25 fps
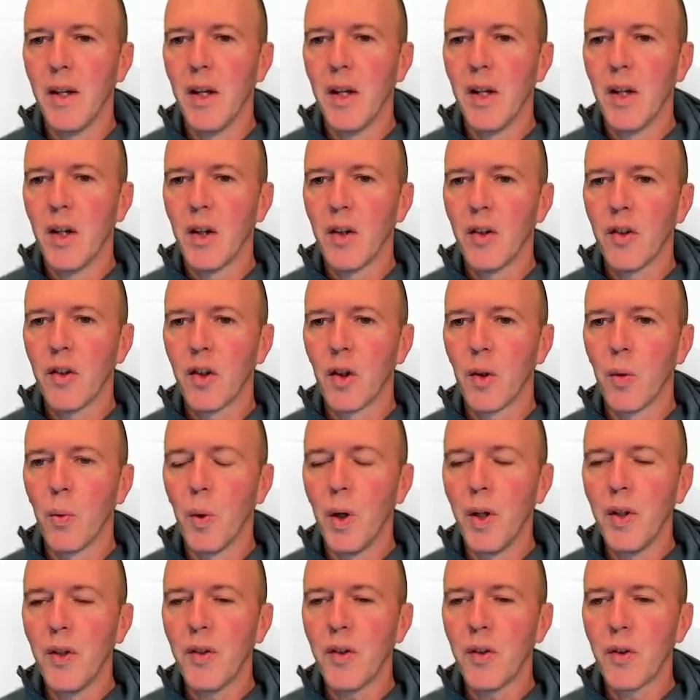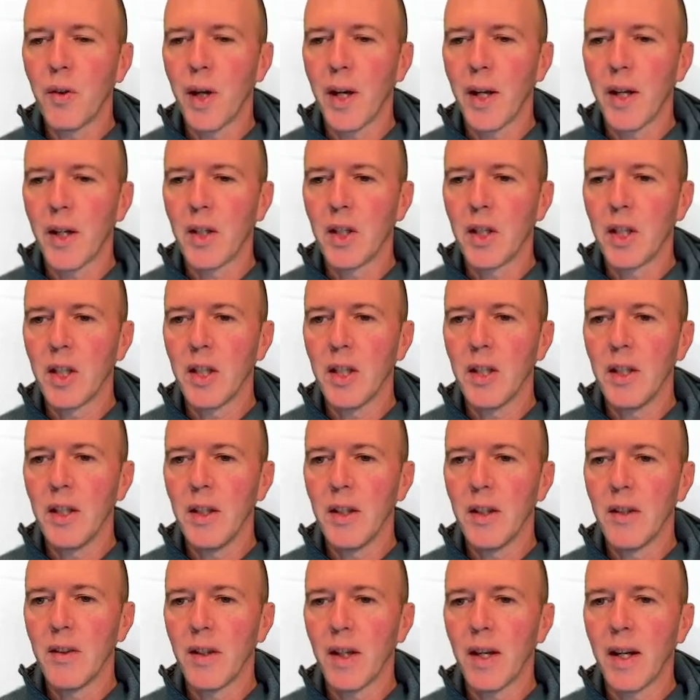So one strategy
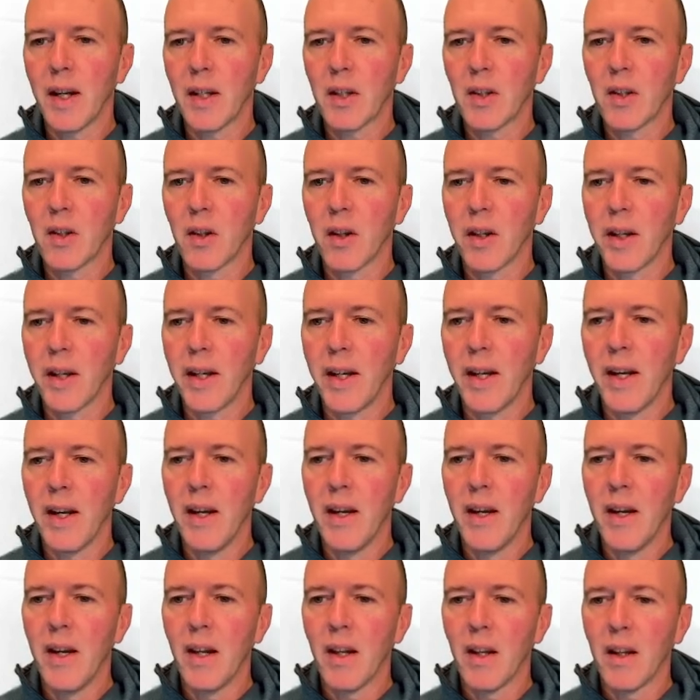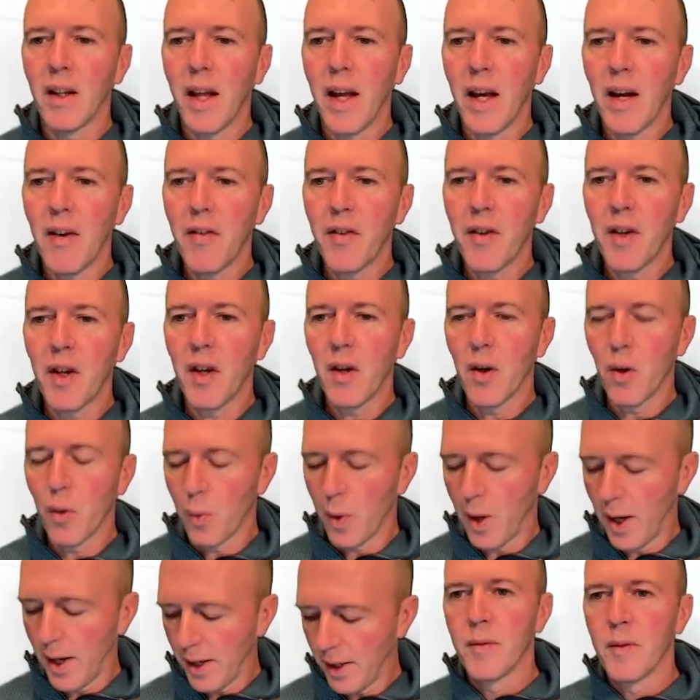is actually left,
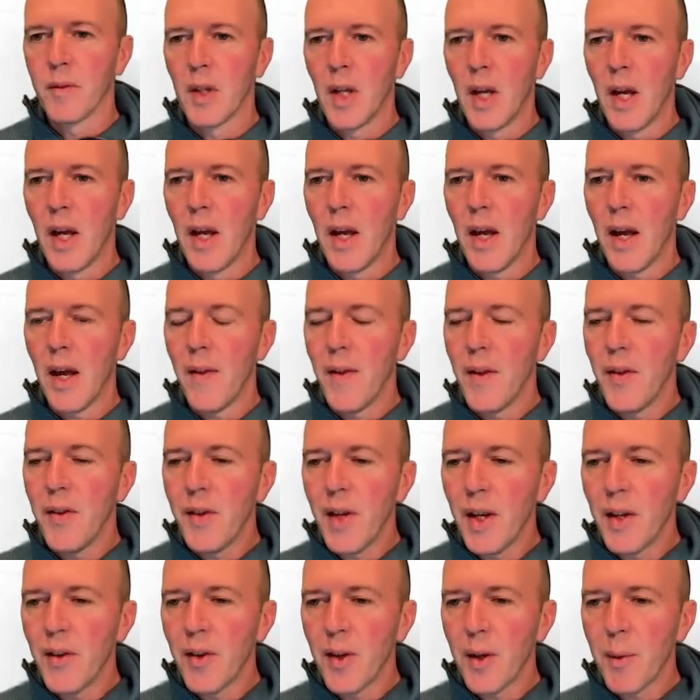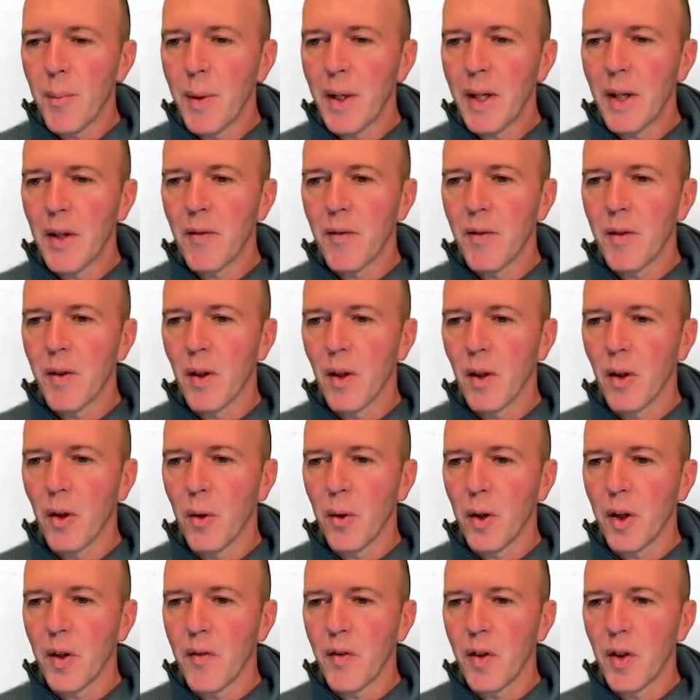right. And this tends to be a little
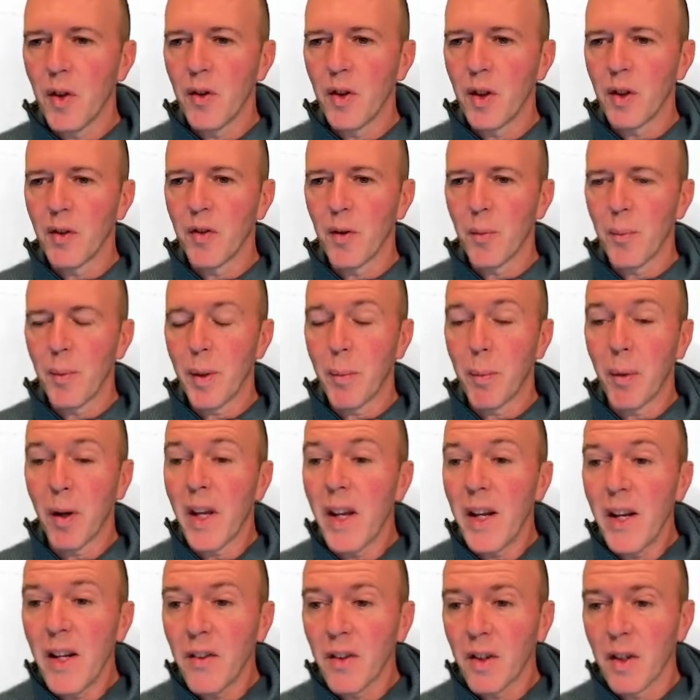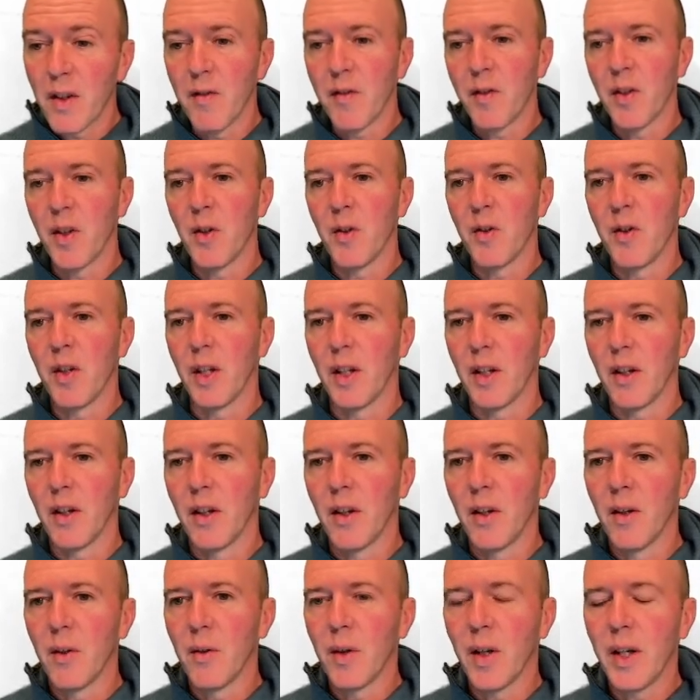confusing for people. It is confusing.
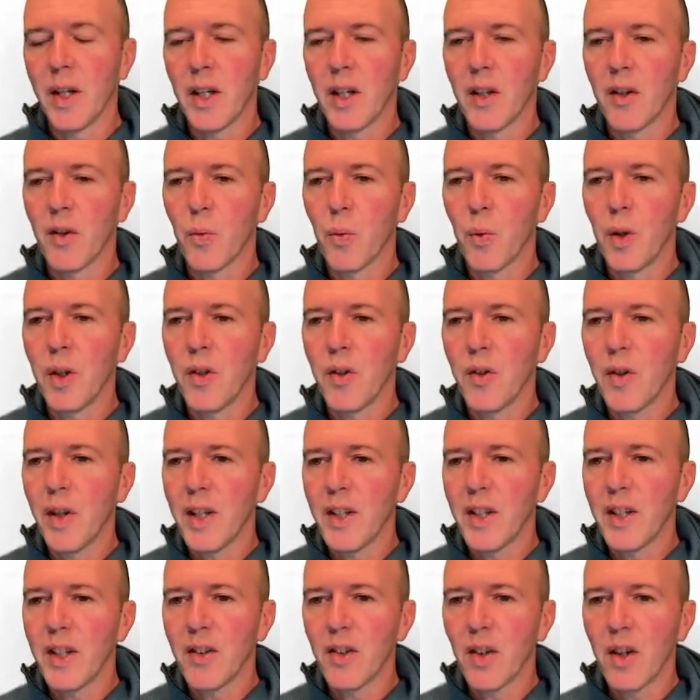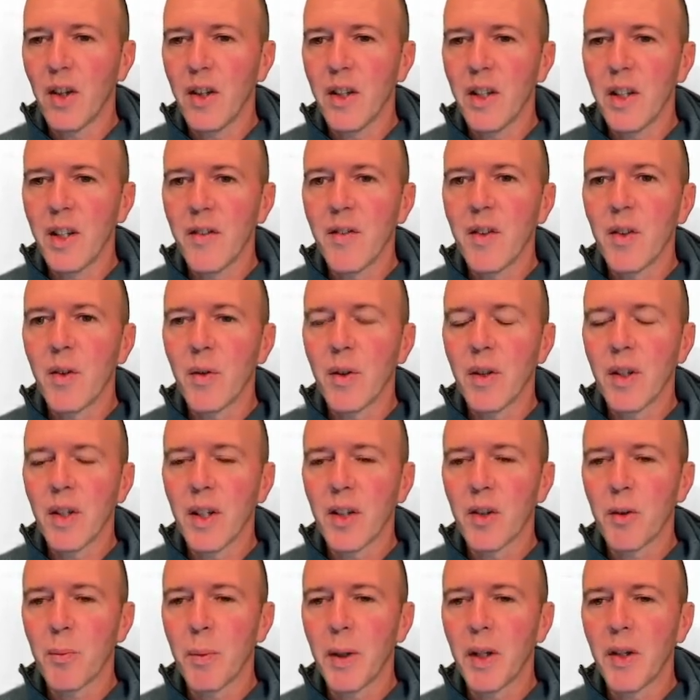right? Because one strategy, it's hard to even
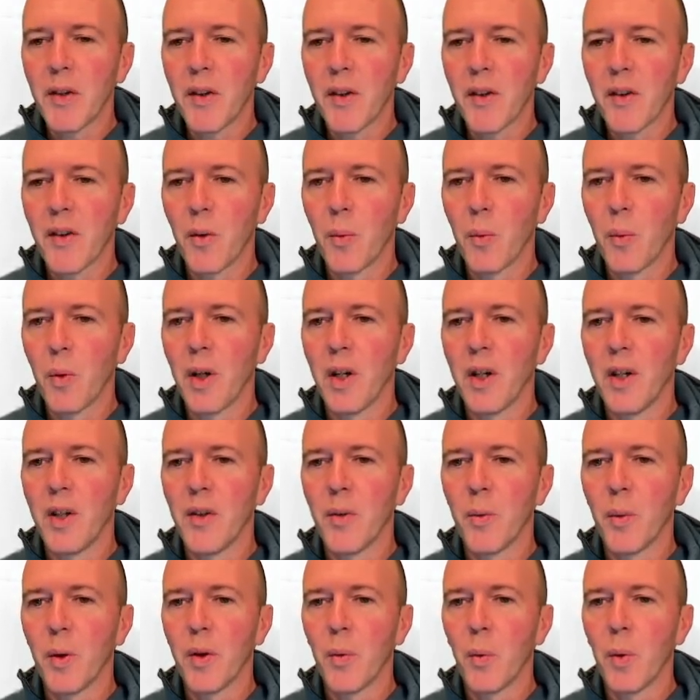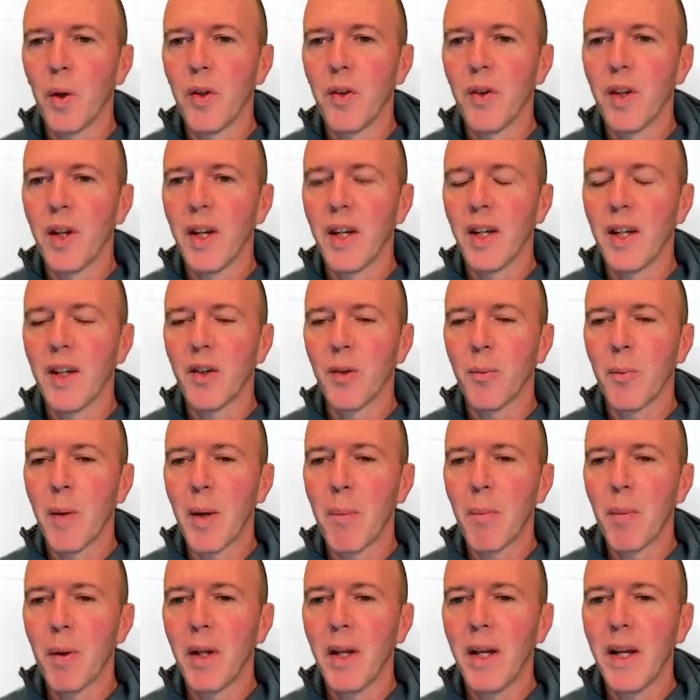express this in words. What one saying is, my
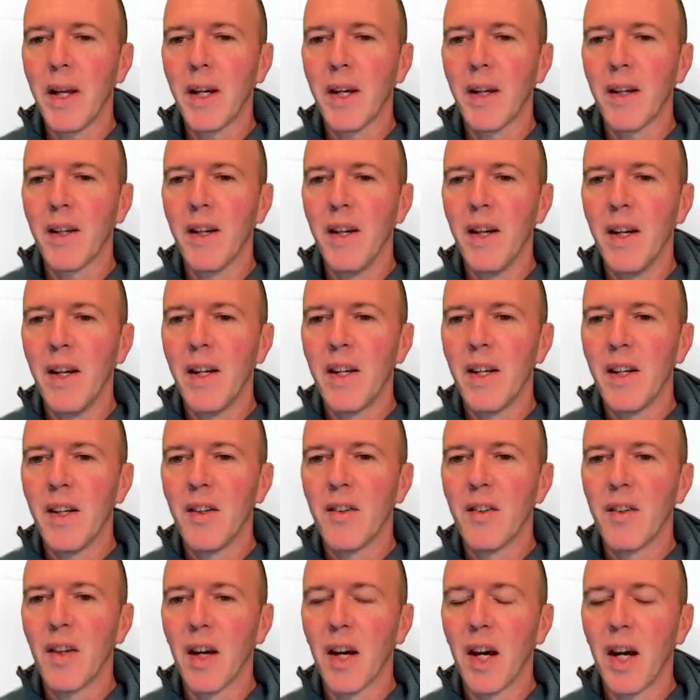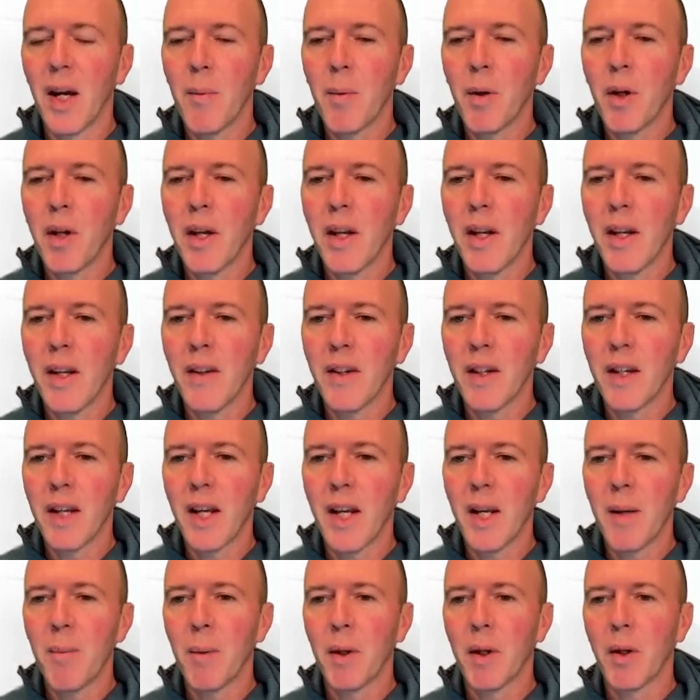plan is I'm going to end the
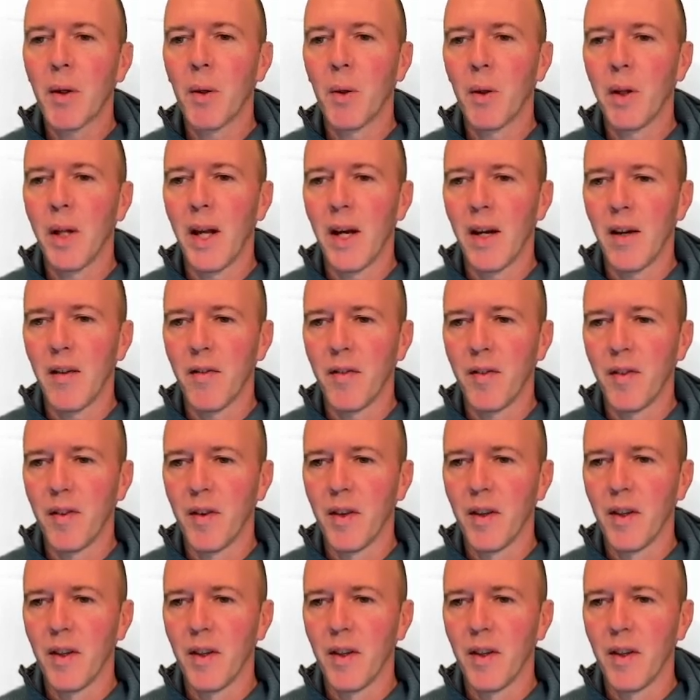game and go left.